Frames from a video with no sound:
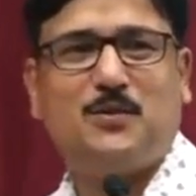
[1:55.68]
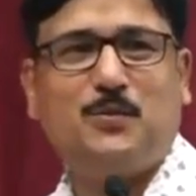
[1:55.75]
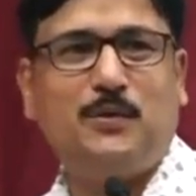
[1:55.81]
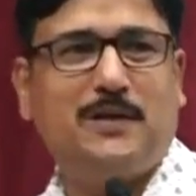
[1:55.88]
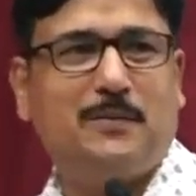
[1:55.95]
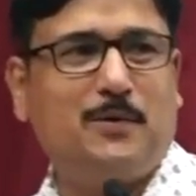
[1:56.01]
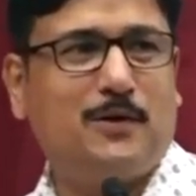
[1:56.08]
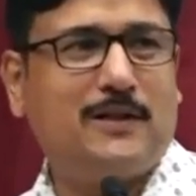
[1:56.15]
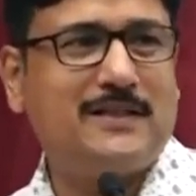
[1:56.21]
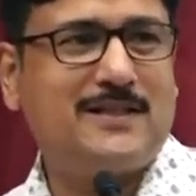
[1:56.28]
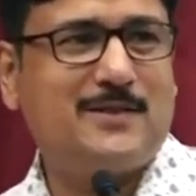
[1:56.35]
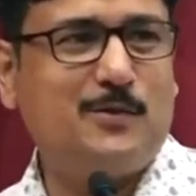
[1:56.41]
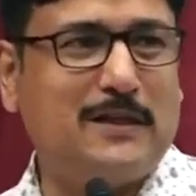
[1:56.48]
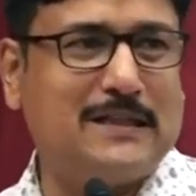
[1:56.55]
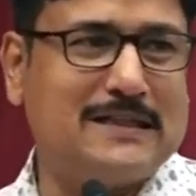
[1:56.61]
to be among
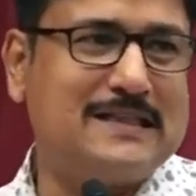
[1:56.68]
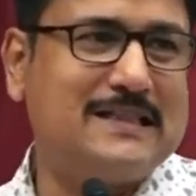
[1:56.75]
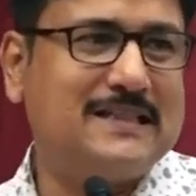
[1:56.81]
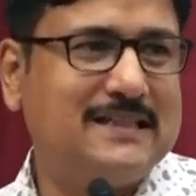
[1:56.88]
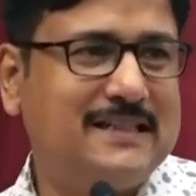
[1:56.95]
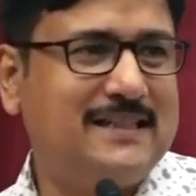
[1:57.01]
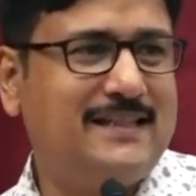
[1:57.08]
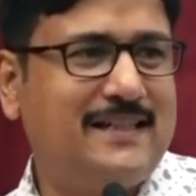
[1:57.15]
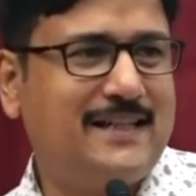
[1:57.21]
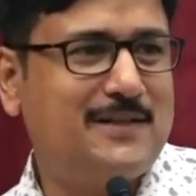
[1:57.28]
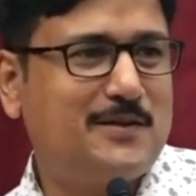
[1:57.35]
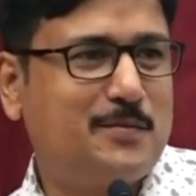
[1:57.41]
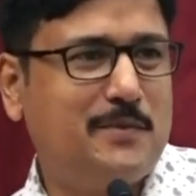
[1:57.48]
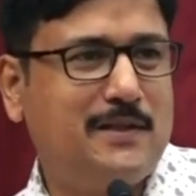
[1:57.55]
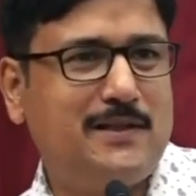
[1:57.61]
students. It
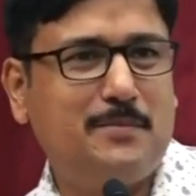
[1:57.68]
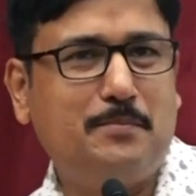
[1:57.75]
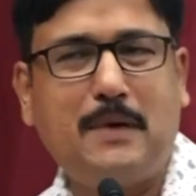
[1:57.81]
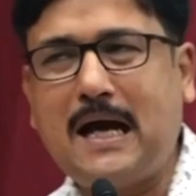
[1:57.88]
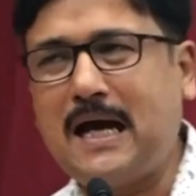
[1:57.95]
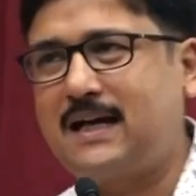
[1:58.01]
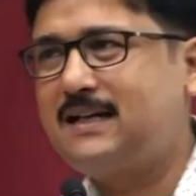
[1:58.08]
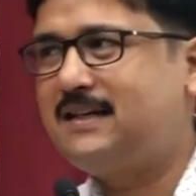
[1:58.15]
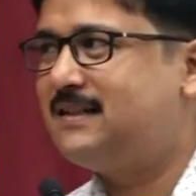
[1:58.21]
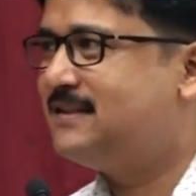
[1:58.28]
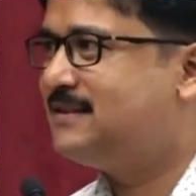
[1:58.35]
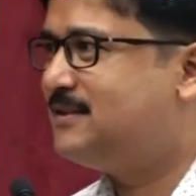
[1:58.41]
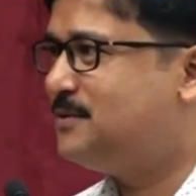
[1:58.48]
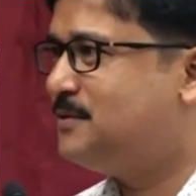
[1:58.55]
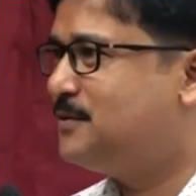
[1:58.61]
takes me back
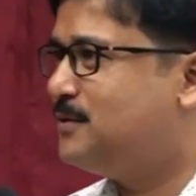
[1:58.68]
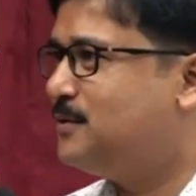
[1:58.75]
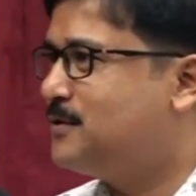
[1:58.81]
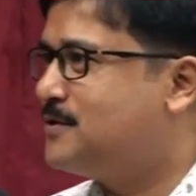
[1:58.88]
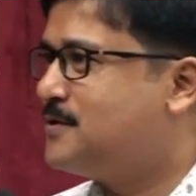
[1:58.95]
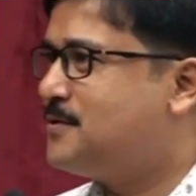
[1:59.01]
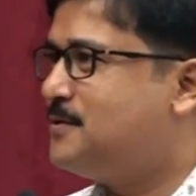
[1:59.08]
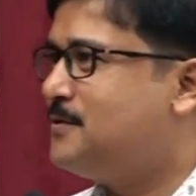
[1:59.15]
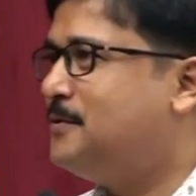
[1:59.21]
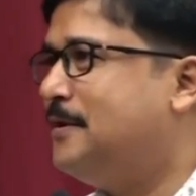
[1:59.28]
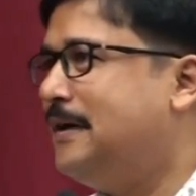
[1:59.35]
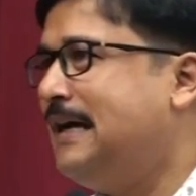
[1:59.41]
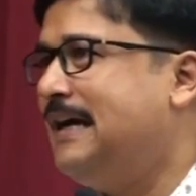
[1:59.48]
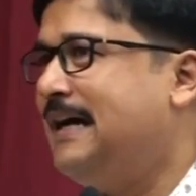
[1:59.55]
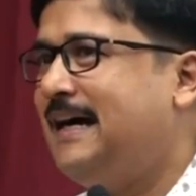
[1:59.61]
to close to,
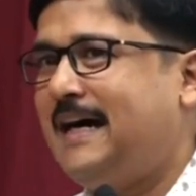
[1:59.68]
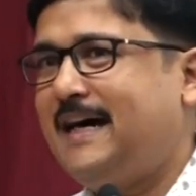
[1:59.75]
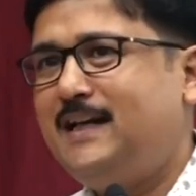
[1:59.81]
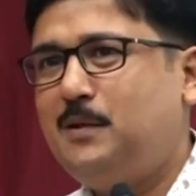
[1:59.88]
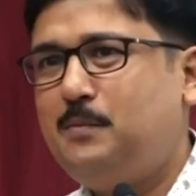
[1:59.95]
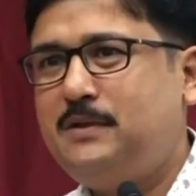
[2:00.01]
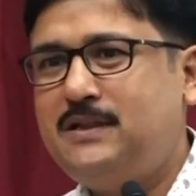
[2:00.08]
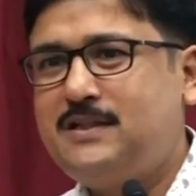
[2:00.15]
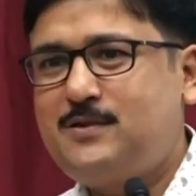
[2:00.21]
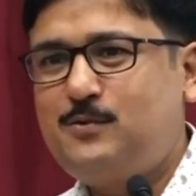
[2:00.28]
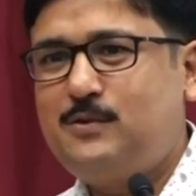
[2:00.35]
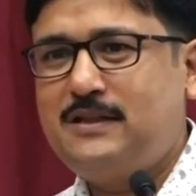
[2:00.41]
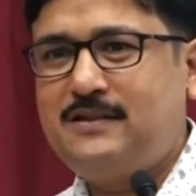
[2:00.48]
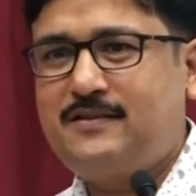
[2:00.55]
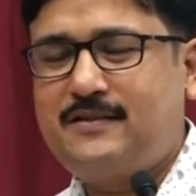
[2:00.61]
I have been a
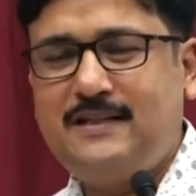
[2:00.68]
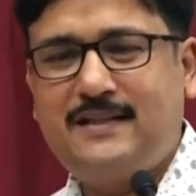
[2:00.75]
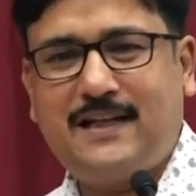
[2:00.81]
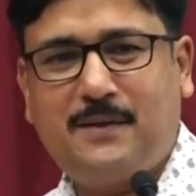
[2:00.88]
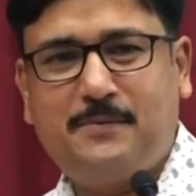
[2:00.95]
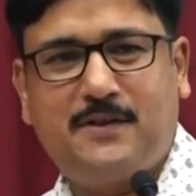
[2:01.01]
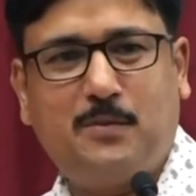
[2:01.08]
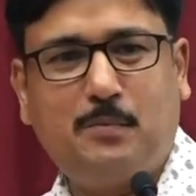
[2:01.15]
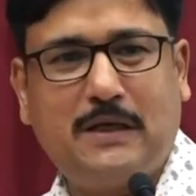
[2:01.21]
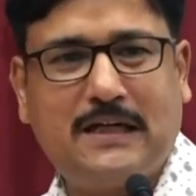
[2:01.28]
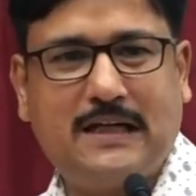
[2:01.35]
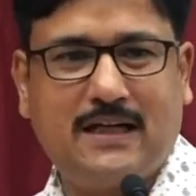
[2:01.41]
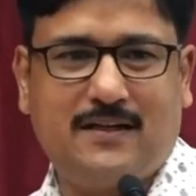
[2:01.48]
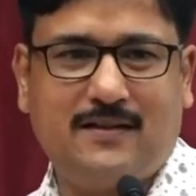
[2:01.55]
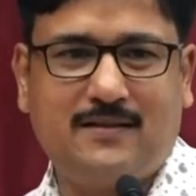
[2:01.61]
student three times in my
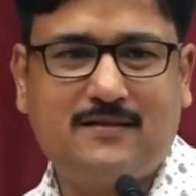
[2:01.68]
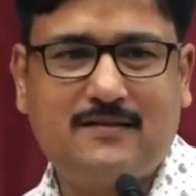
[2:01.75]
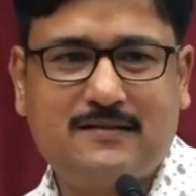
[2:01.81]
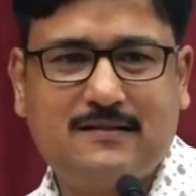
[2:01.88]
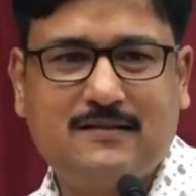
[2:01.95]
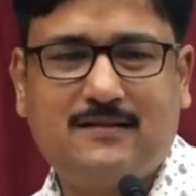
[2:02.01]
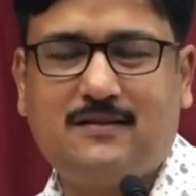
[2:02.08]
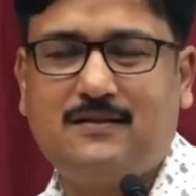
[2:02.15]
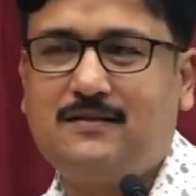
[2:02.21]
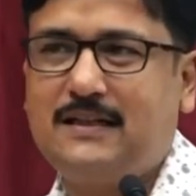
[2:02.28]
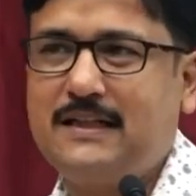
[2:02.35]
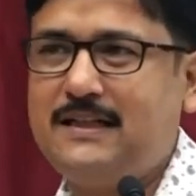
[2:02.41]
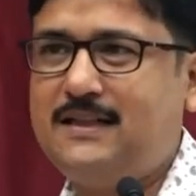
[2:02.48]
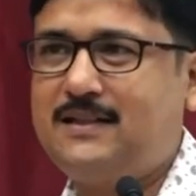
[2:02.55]
career. Uh, I